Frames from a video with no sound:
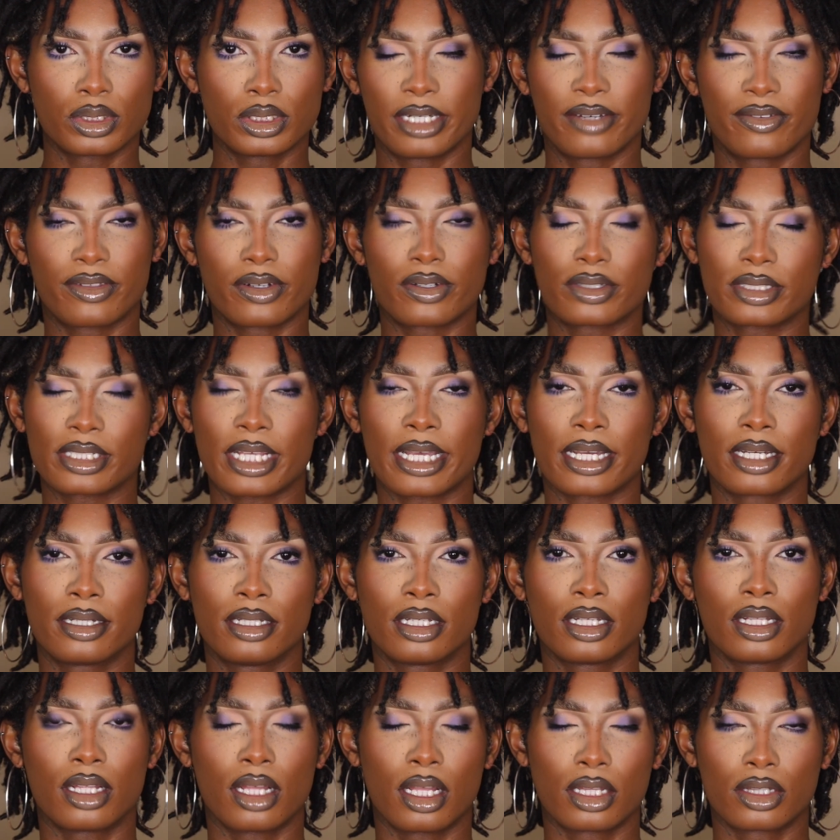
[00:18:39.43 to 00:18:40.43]
If there's like
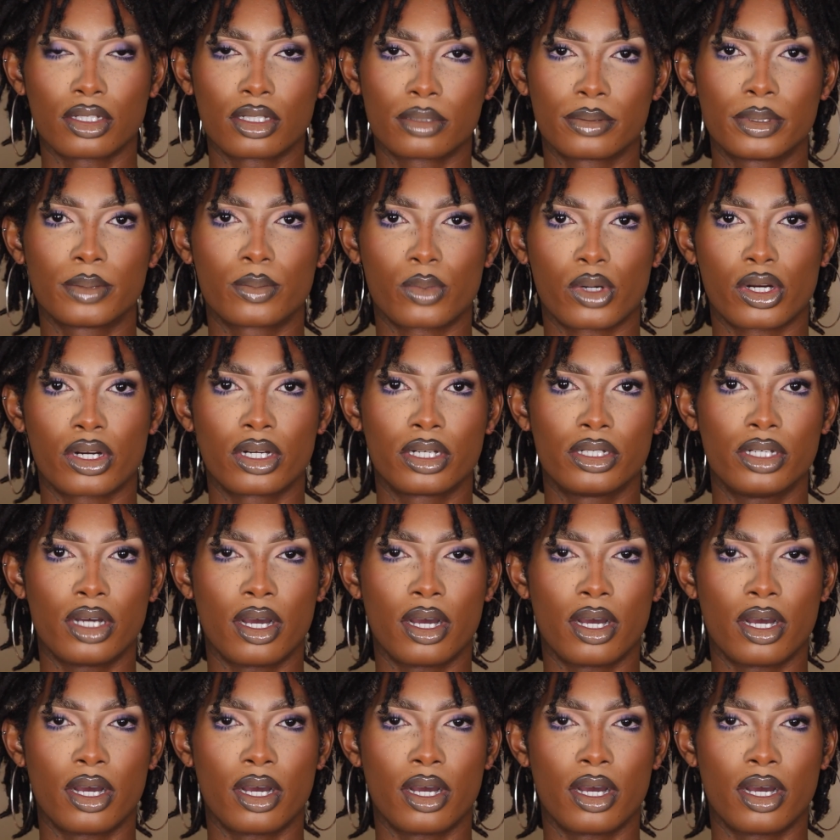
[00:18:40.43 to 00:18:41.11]
a little bit more